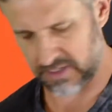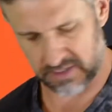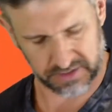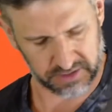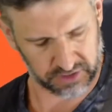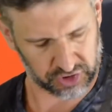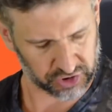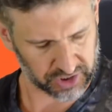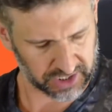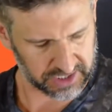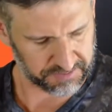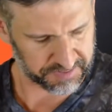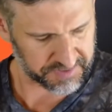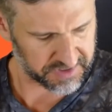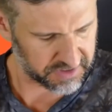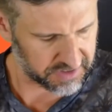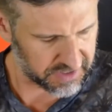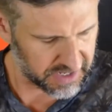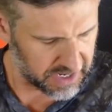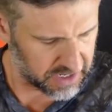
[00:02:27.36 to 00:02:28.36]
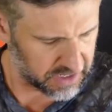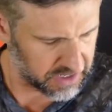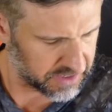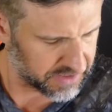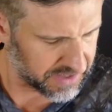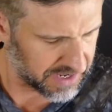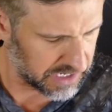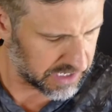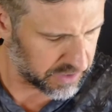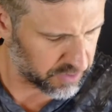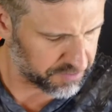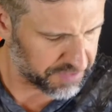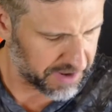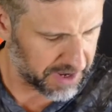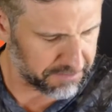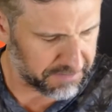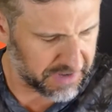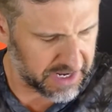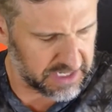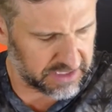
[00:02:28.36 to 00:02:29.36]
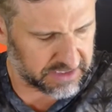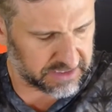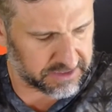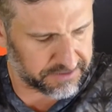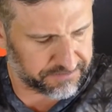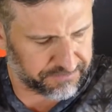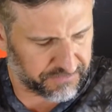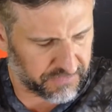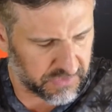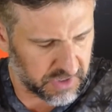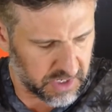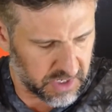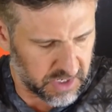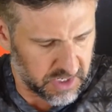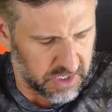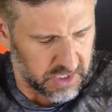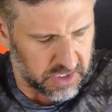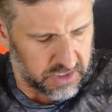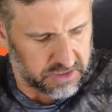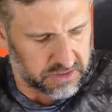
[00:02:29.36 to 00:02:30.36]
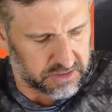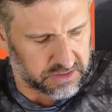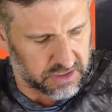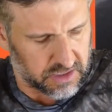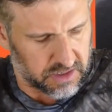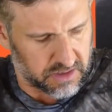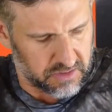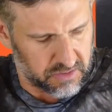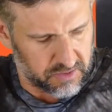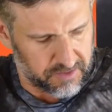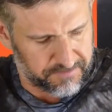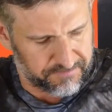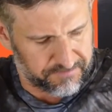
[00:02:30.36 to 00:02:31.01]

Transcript: the shape that lower back makes. So